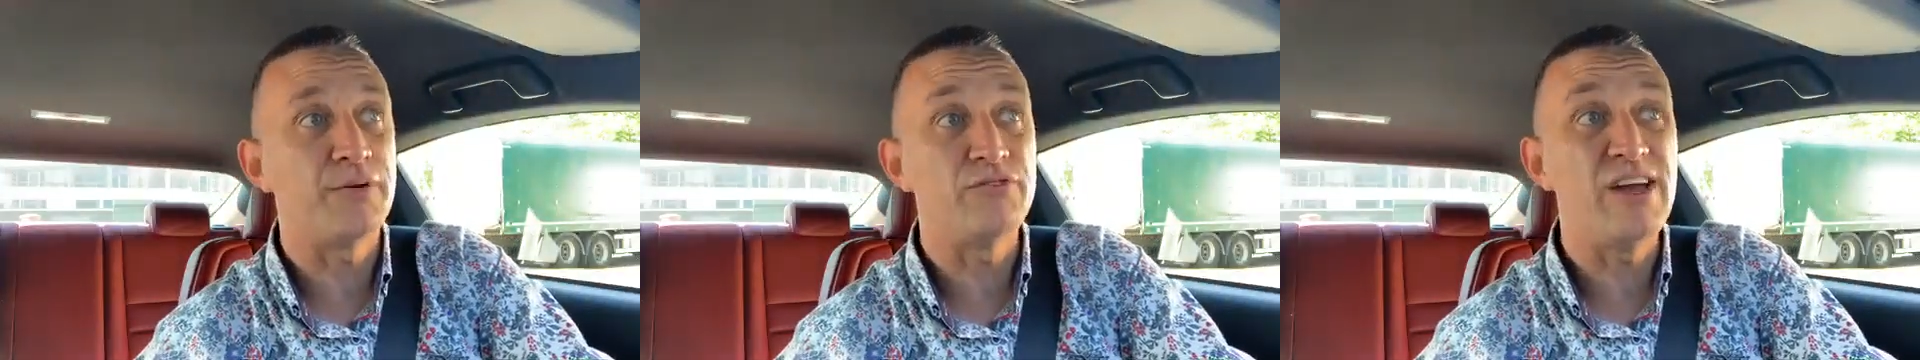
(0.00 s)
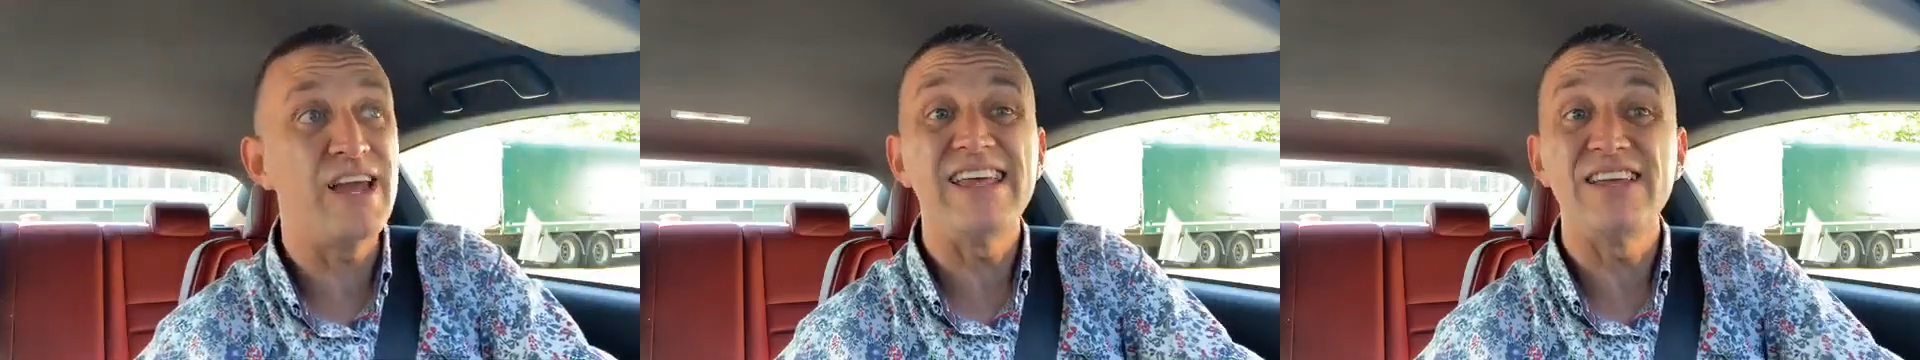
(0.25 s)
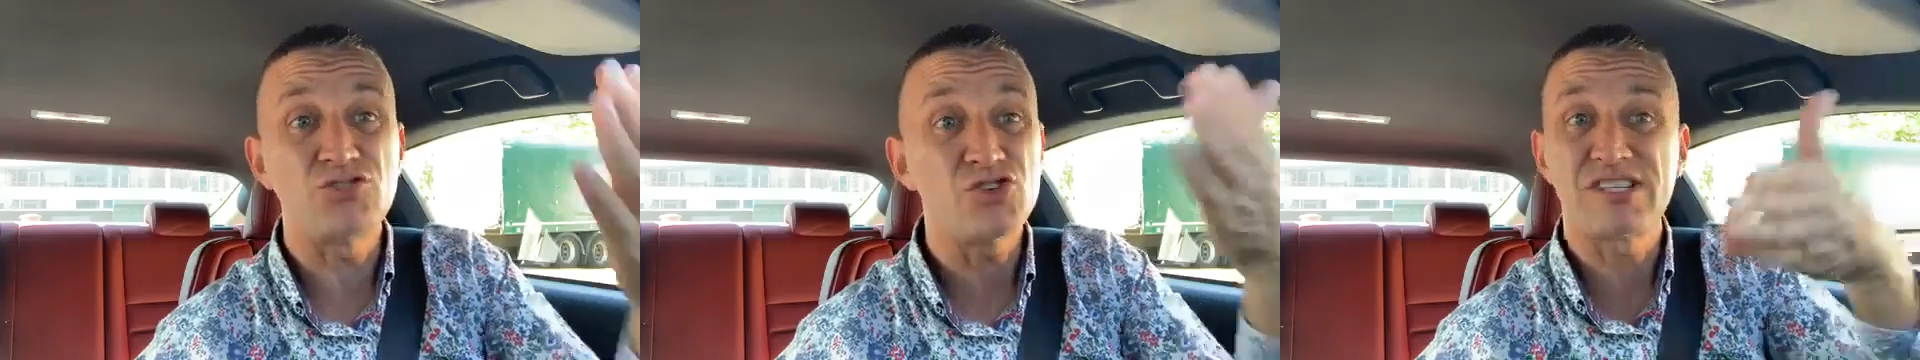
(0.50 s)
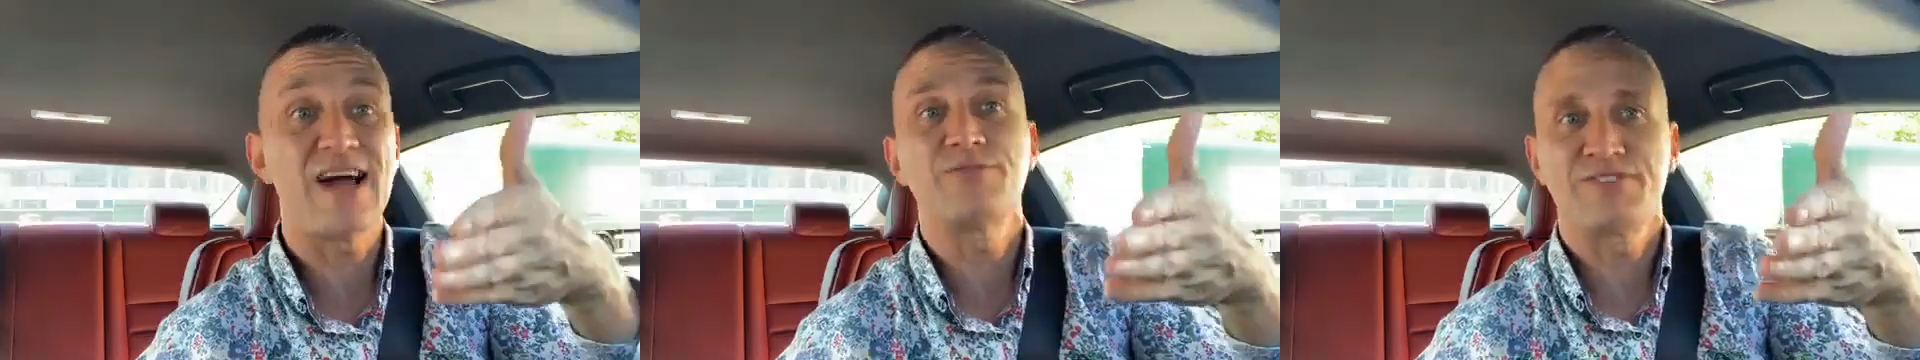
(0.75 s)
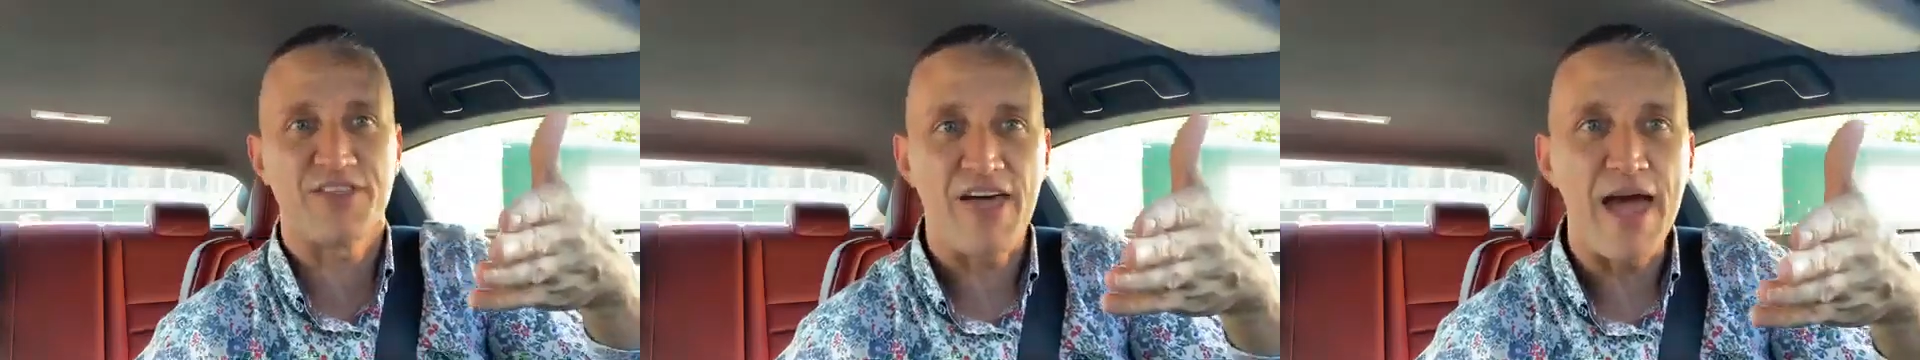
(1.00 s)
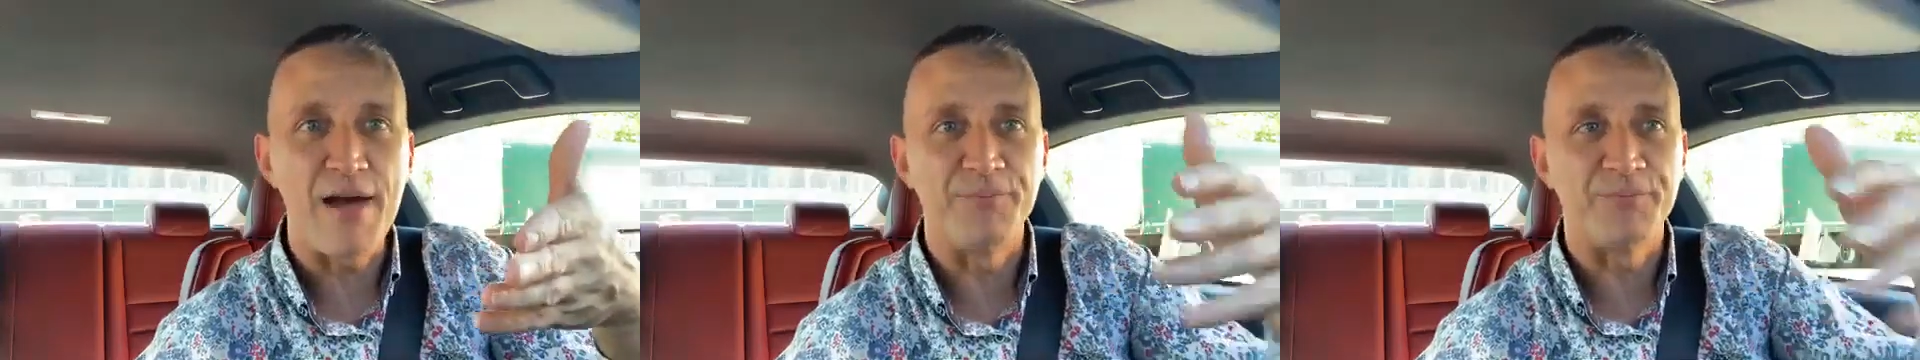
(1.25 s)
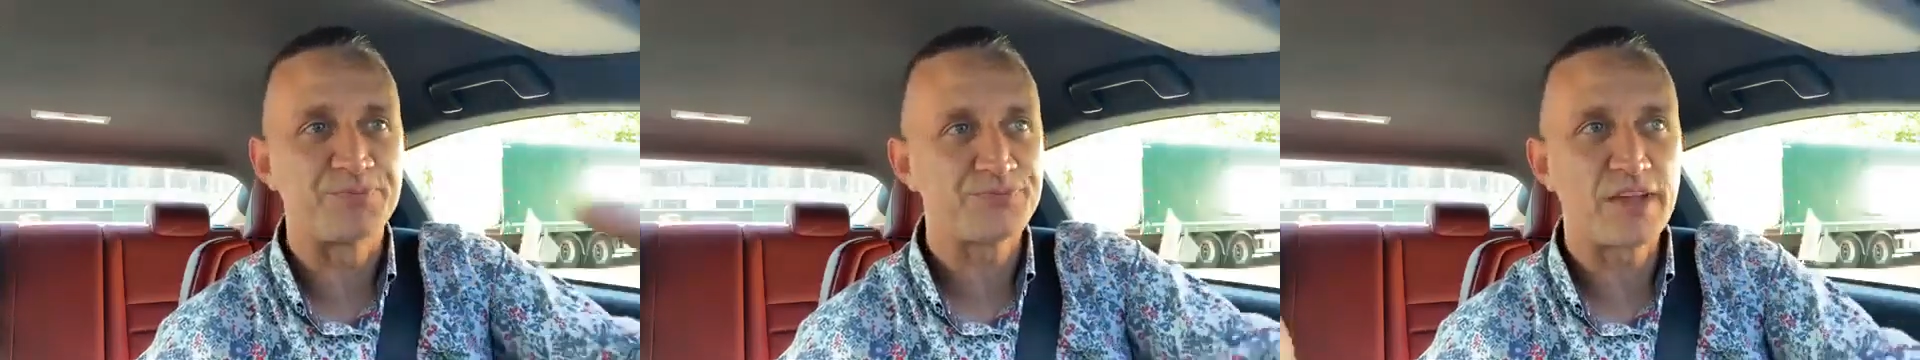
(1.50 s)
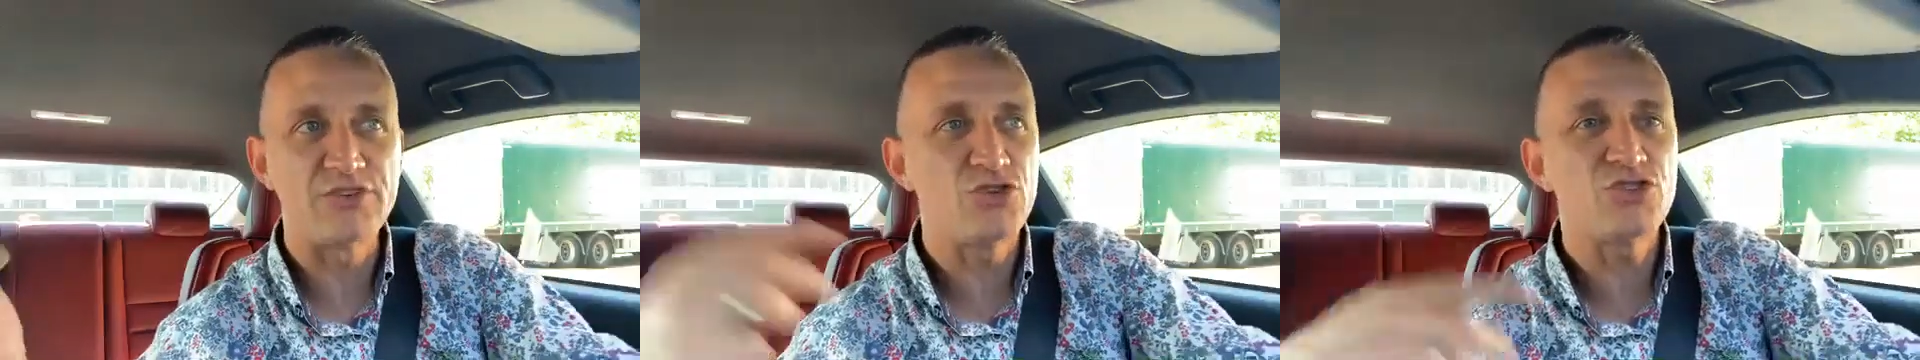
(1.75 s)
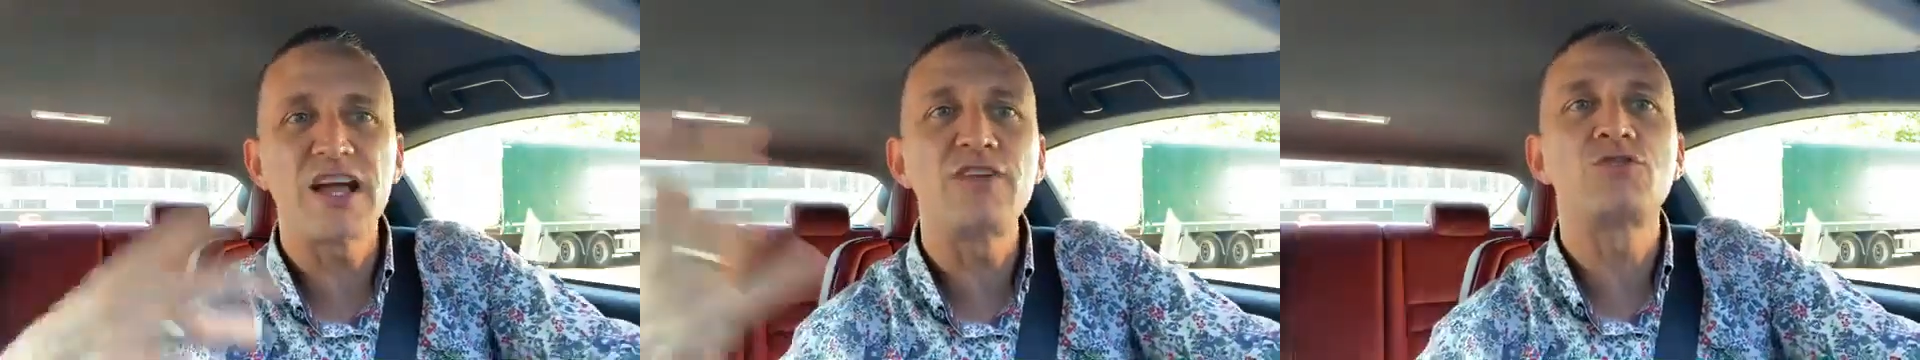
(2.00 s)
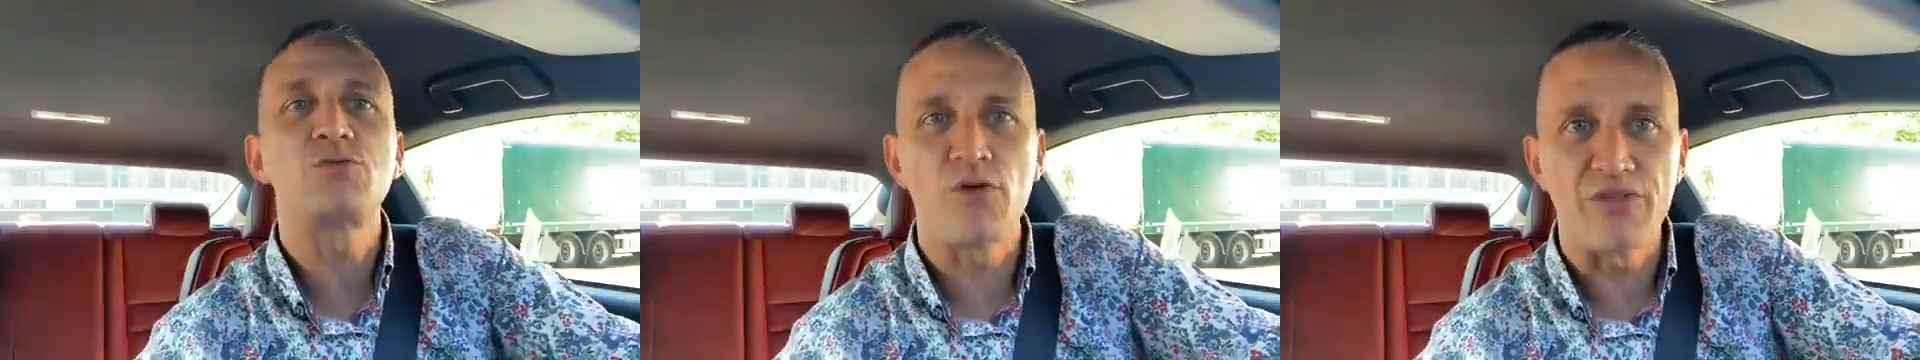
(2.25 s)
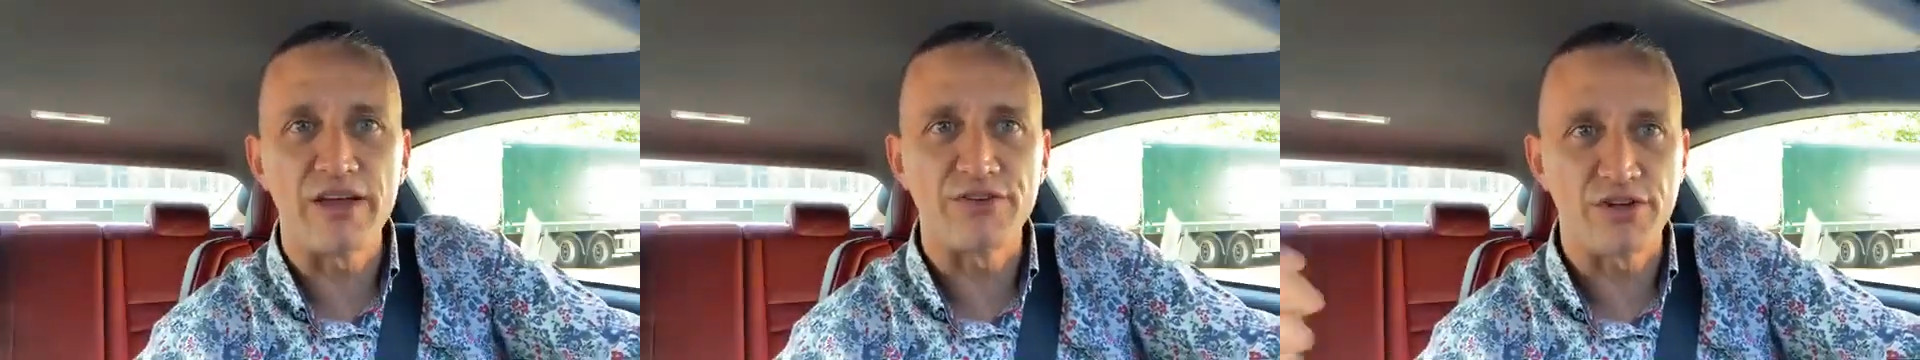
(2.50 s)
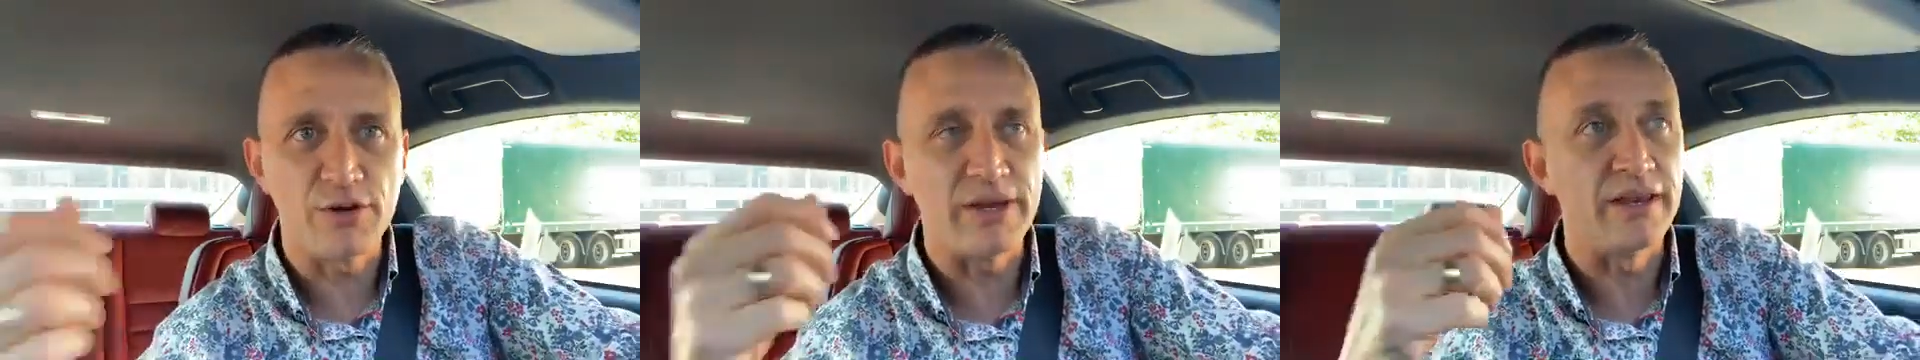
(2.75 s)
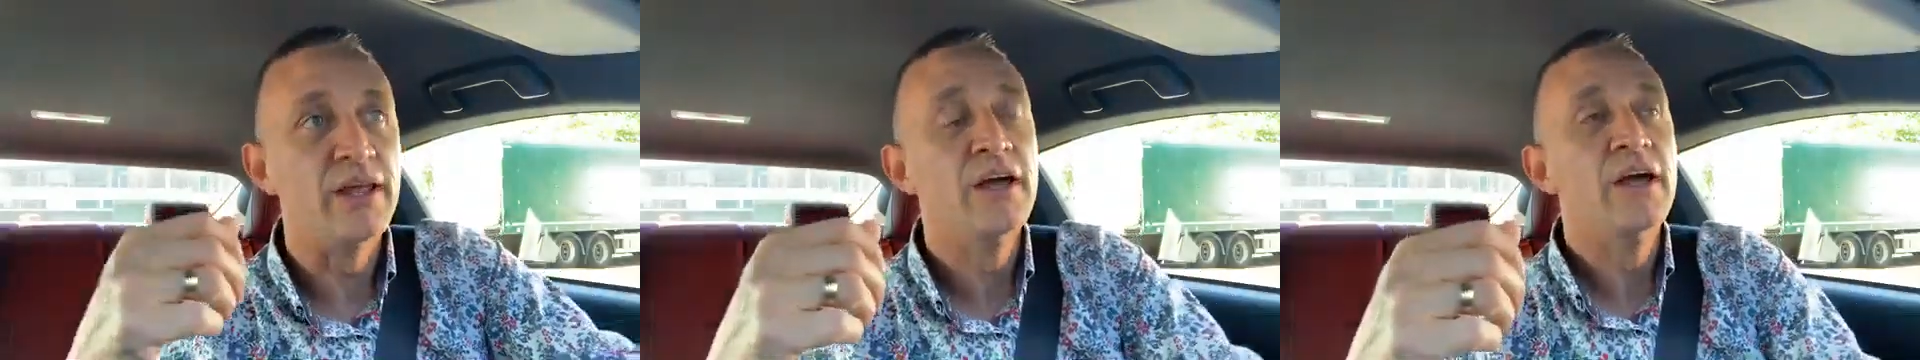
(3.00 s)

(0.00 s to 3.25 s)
But really, it's just down to them. It's just down to what they're doing.